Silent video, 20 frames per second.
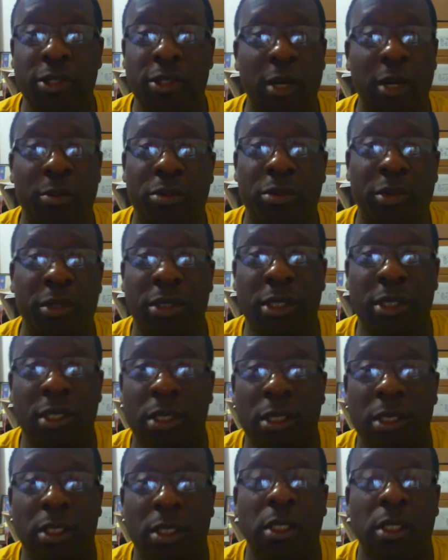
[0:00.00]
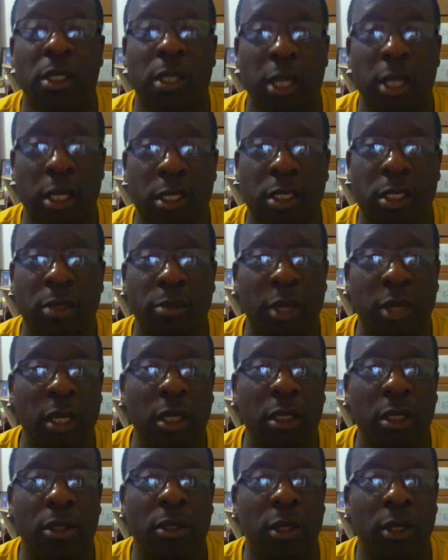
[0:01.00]
up. That's the
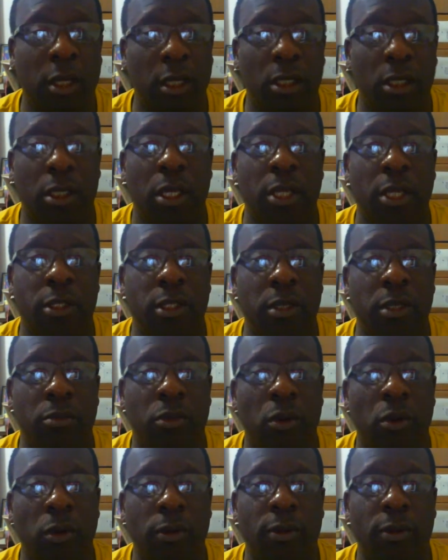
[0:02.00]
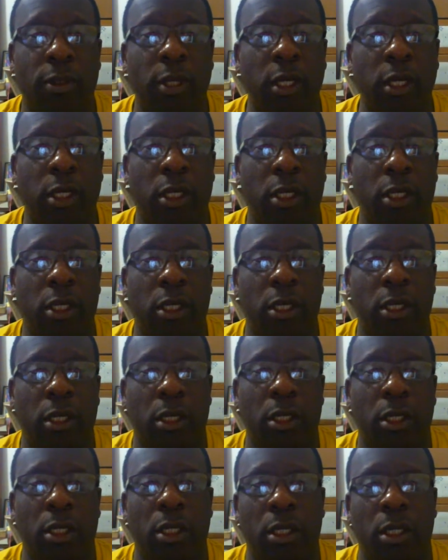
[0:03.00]
main thing. That's the important thing.
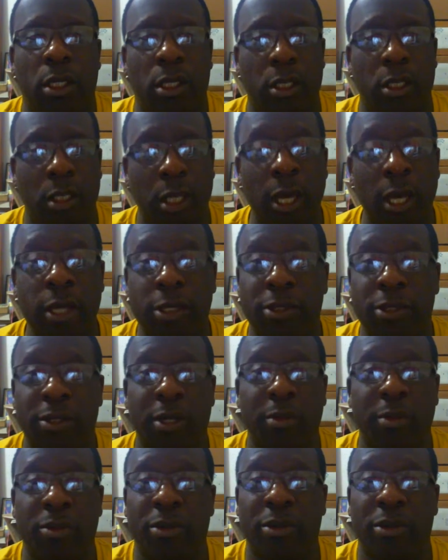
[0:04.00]
Get the likes up.